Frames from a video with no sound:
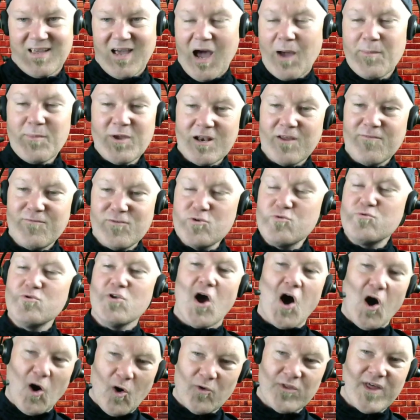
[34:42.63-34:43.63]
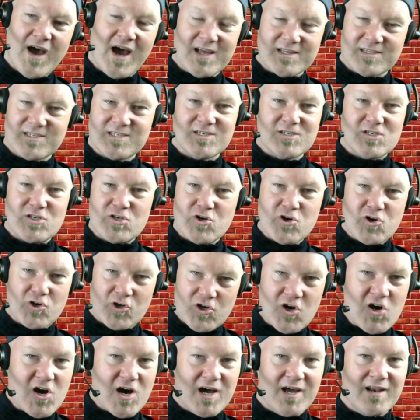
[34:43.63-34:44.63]
I mean, if you know that's, you're
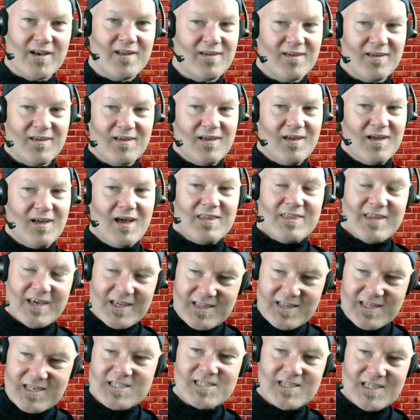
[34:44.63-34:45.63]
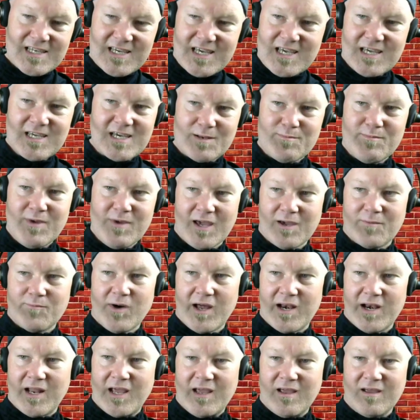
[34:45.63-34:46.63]
good. Like, this league can make
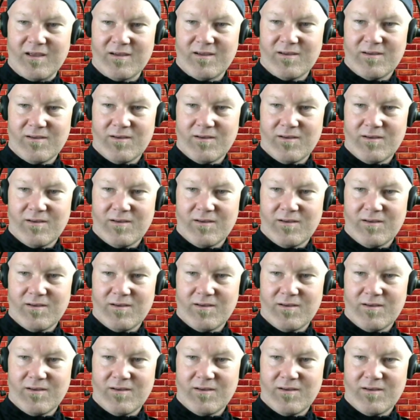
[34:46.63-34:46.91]
money.